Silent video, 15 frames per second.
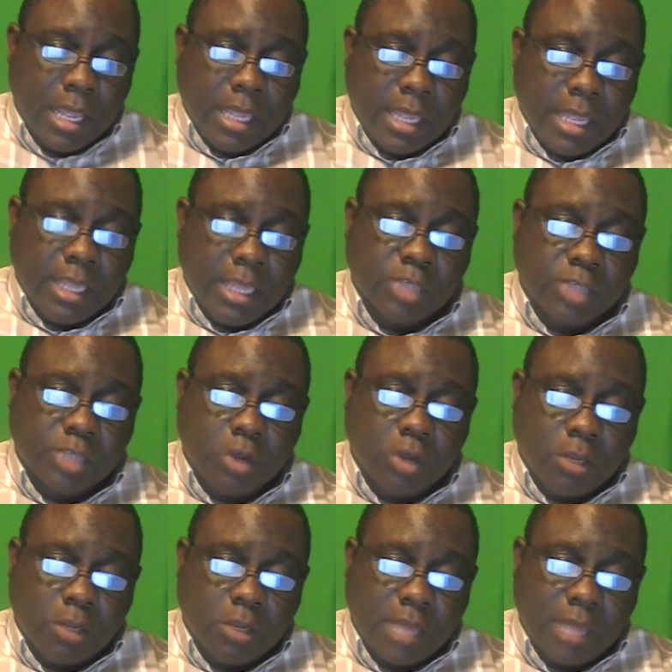Each
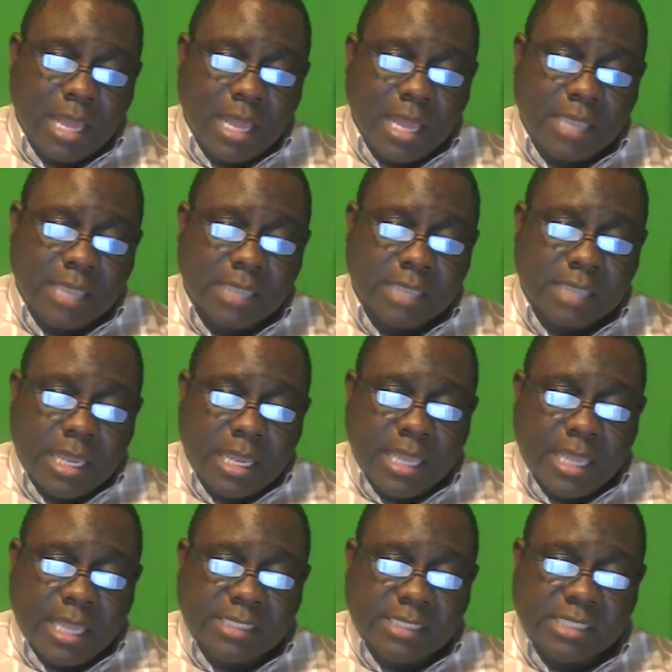column has a
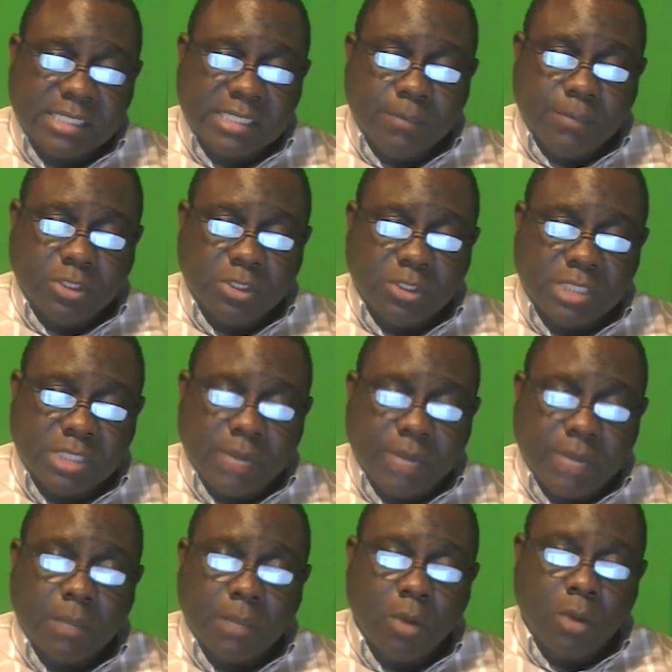simple generic
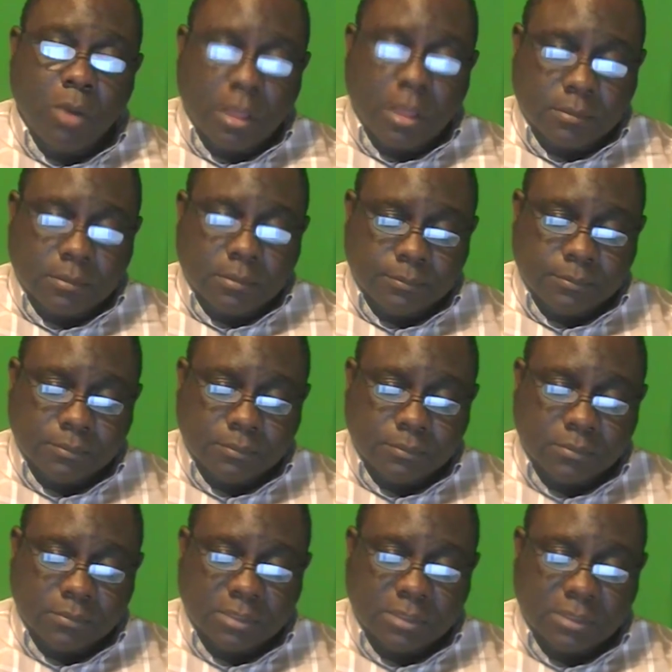model.
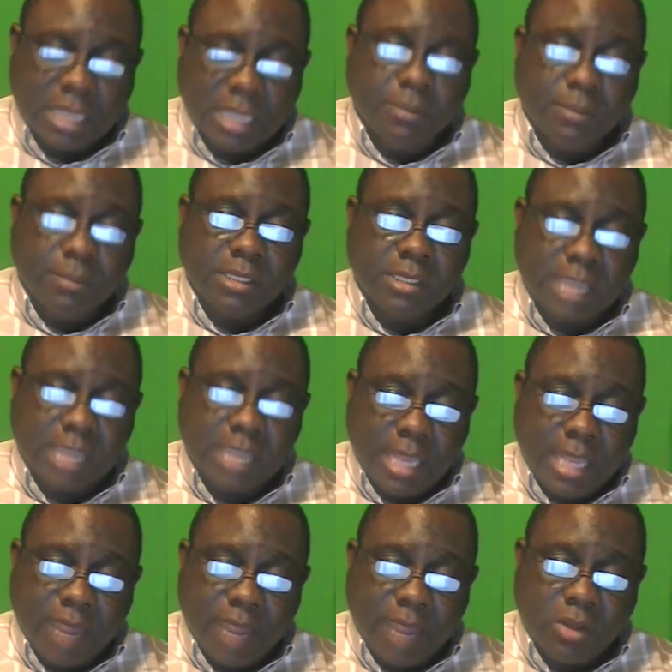That means that
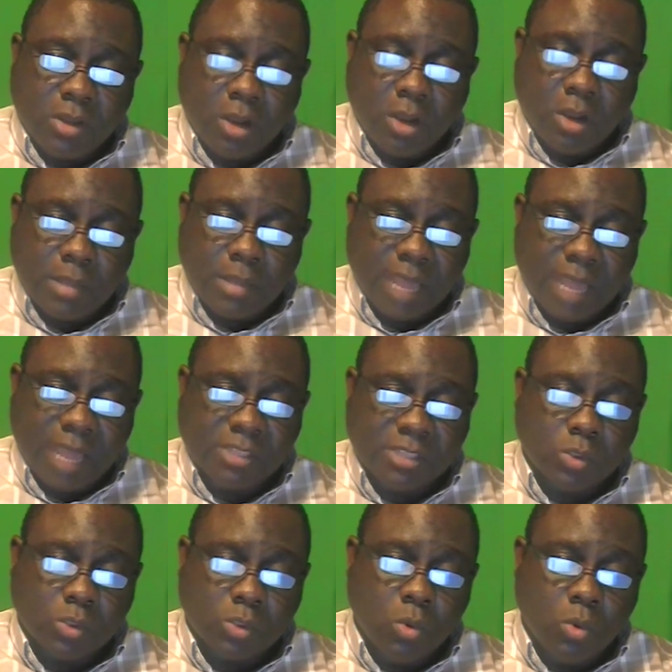every column has its
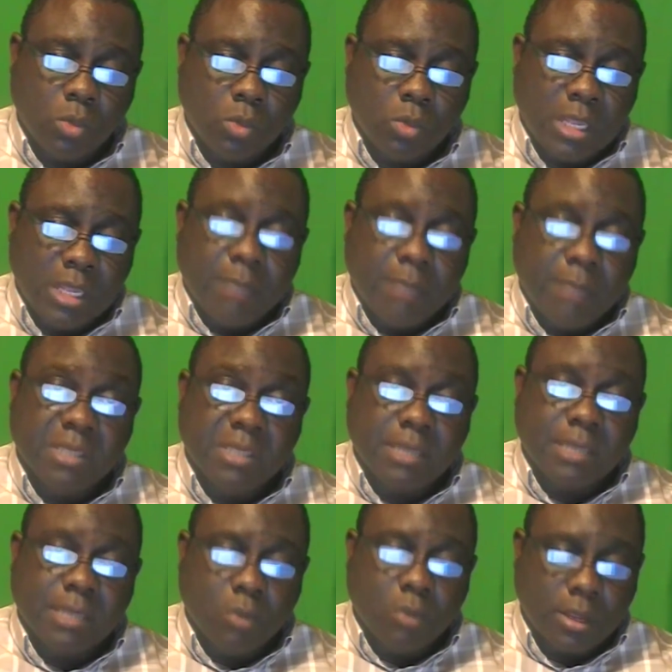own meta
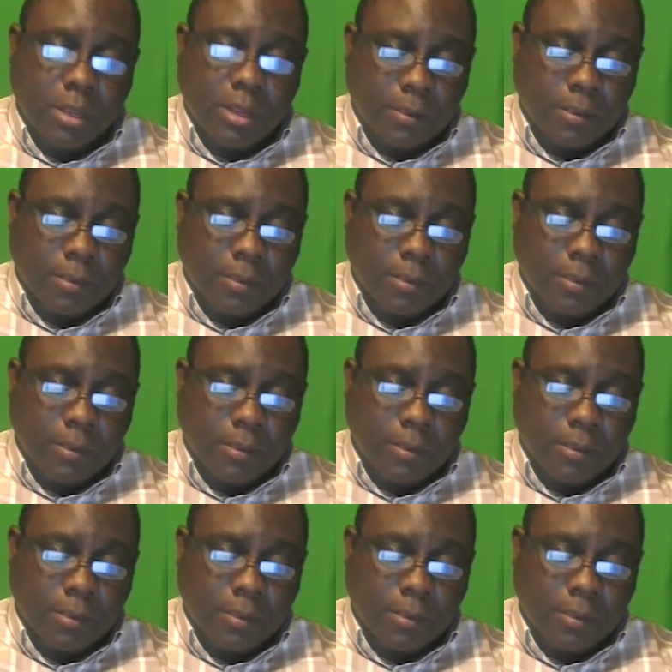model.